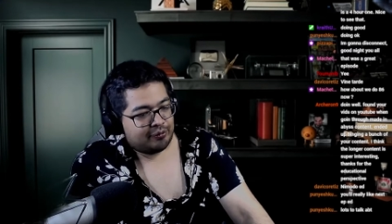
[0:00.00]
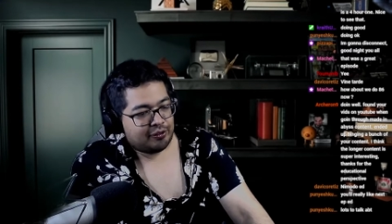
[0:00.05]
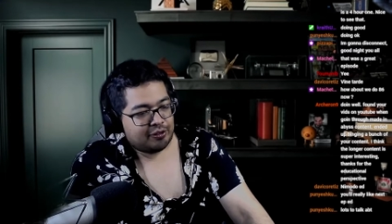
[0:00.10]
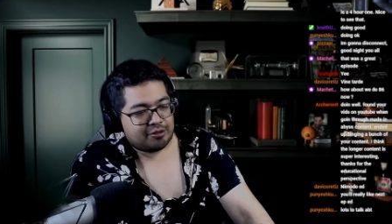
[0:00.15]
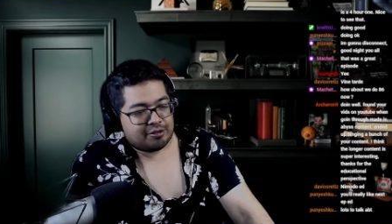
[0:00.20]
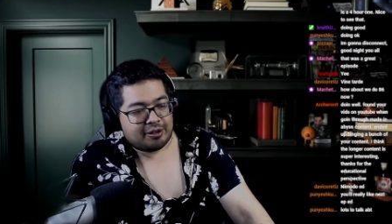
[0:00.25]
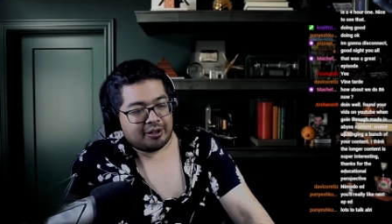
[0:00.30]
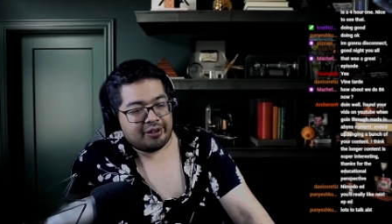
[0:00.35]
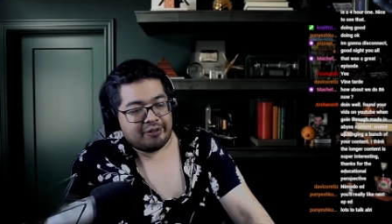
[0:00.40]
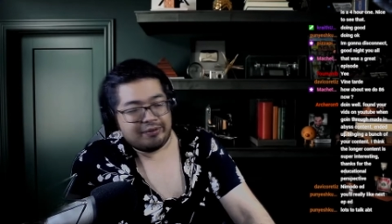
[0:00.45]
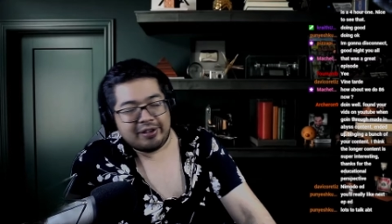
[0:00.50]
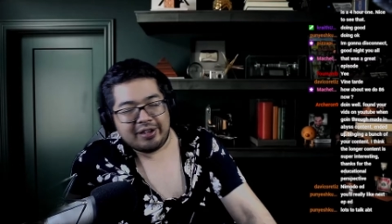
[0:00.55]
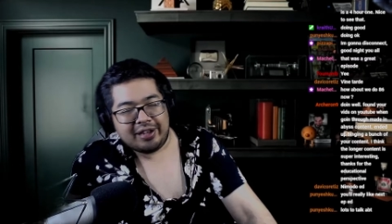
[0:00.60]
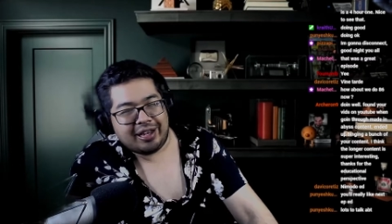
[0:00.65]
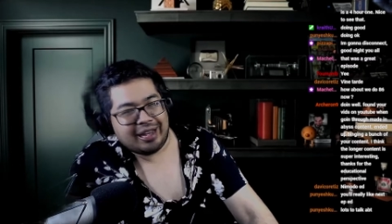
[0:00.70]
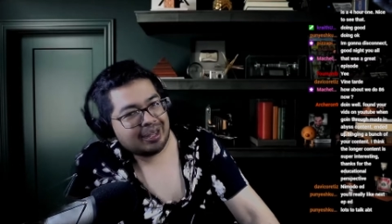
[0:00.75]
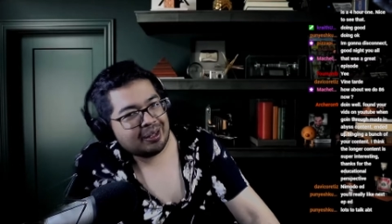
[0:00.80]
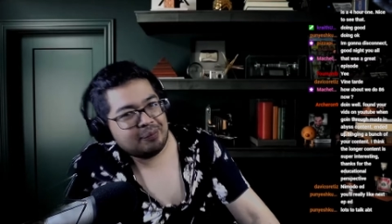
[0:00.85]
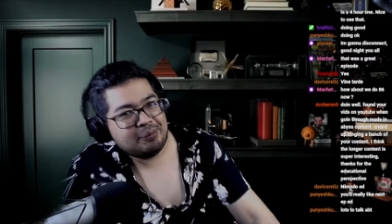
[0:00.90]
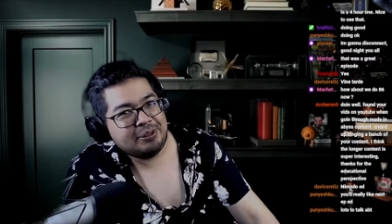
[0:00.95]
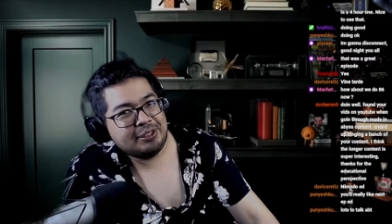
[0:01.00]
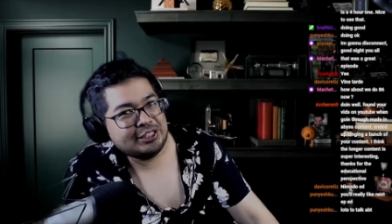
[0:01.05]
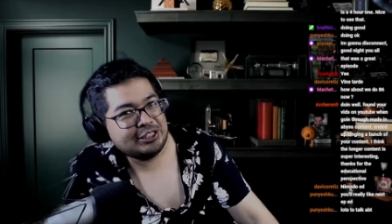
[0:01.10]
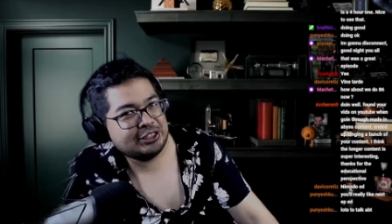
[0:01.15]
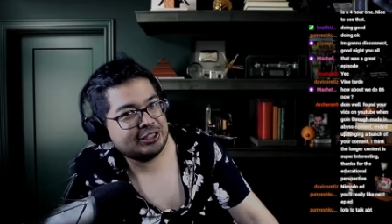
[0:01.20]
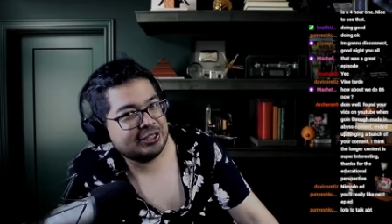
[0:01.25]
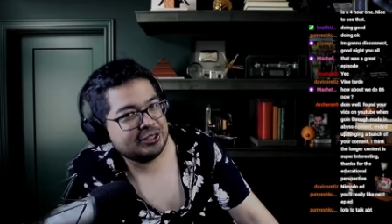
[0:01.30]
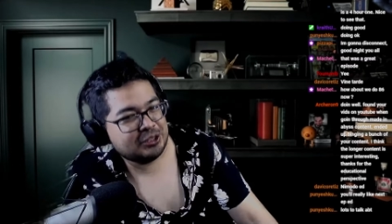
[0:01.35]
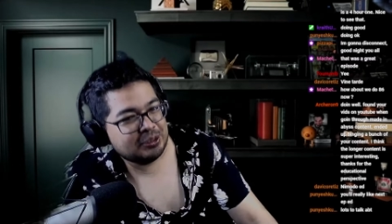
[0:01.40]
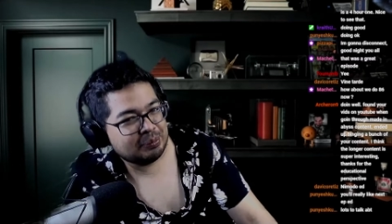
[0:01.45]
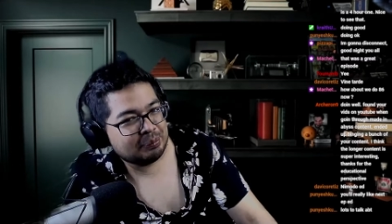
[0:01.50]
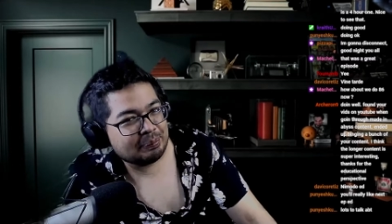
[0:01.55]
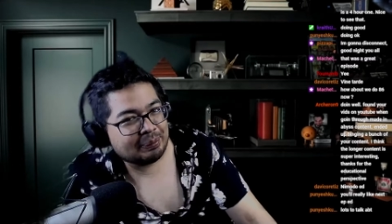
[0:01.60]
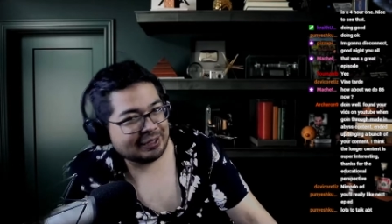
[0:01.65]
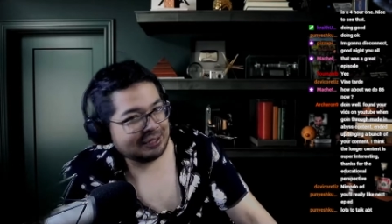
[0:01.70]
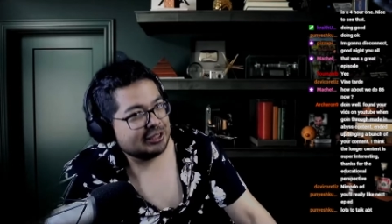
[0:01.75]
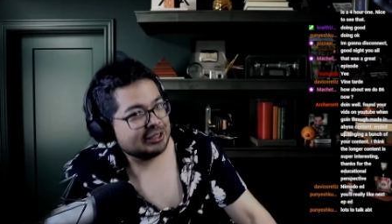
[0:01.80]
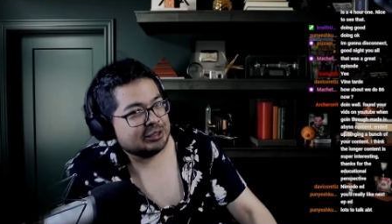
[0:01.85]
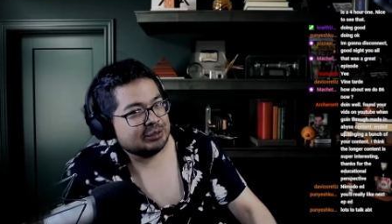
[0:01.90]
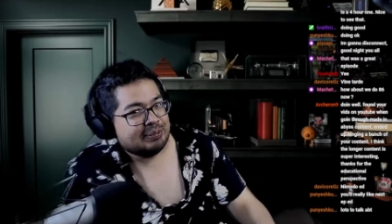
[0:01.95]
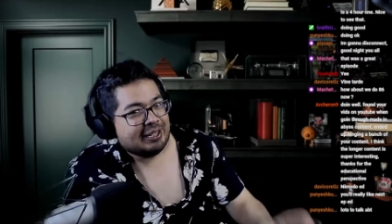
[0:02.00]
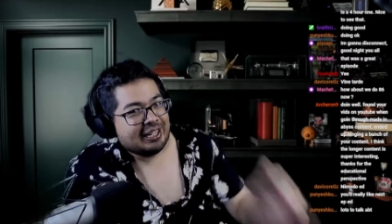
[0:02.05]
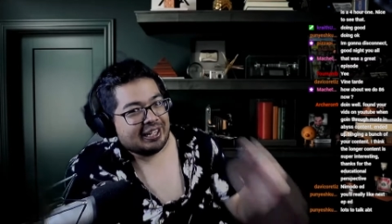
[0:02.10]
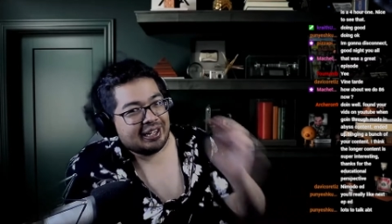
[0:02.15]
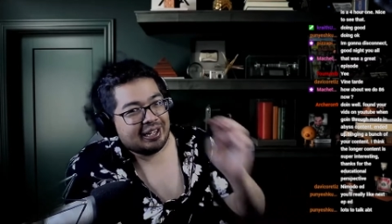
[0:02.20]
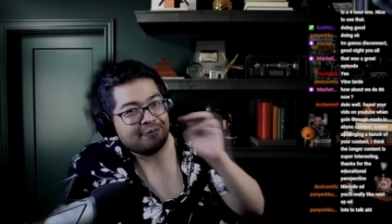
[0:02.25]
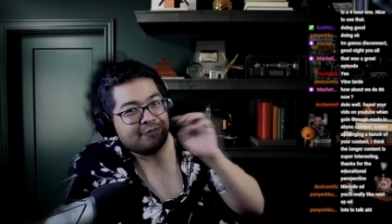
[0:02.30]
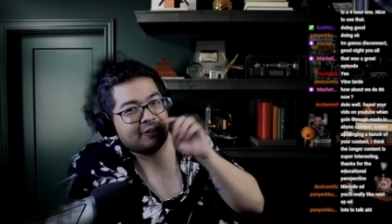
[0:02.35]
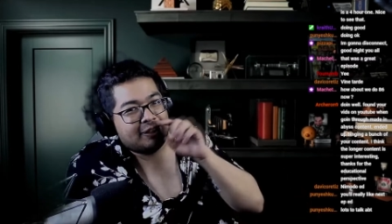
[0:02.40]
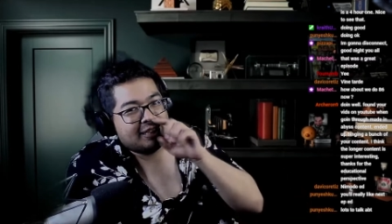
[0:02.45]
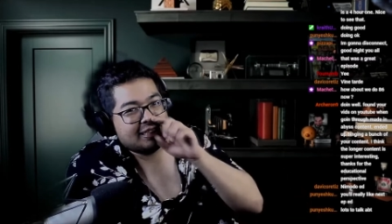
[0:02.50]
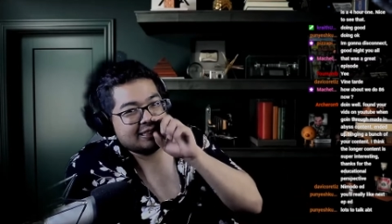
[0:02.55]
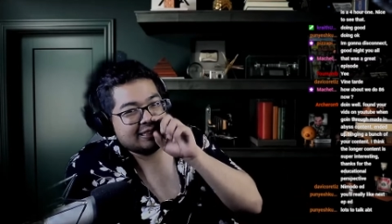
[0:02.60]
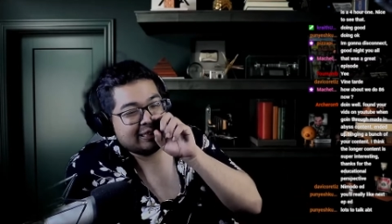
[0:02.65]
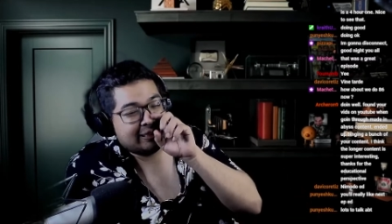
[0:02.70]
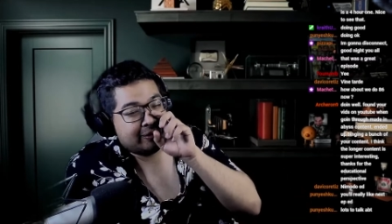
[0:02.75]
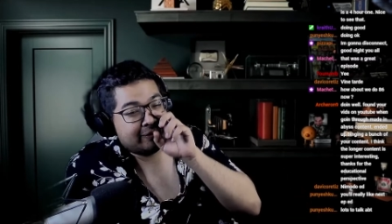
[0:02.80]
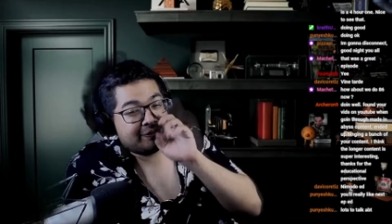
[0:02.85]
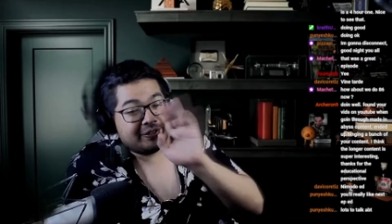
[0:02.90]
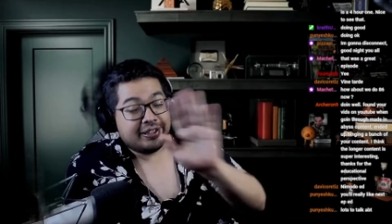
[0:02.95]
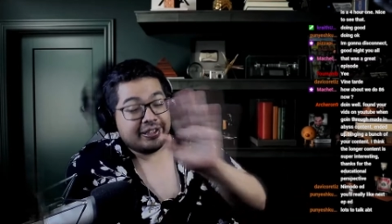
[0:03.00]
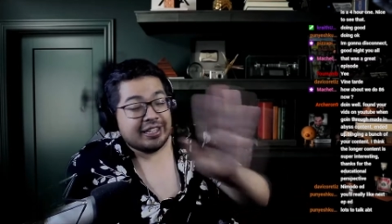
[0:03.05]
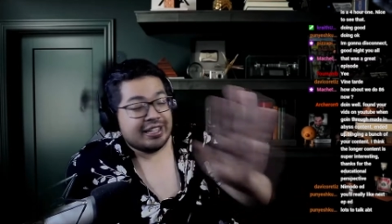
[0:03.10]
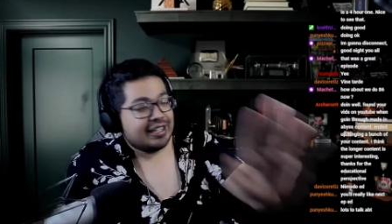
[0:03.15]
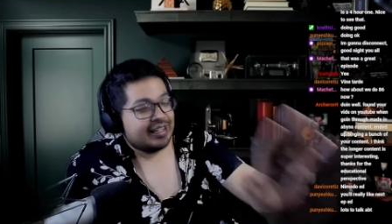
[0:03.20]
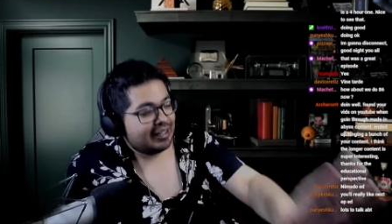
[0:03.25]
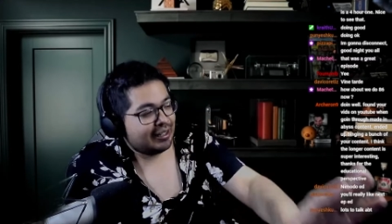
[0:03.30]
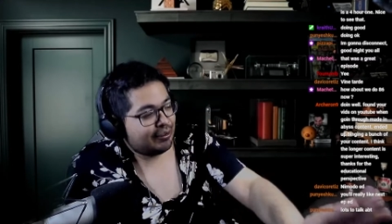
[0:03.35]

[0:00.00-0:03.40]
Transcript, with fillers: First off, how much did you binge, man? I'm fucking terrified.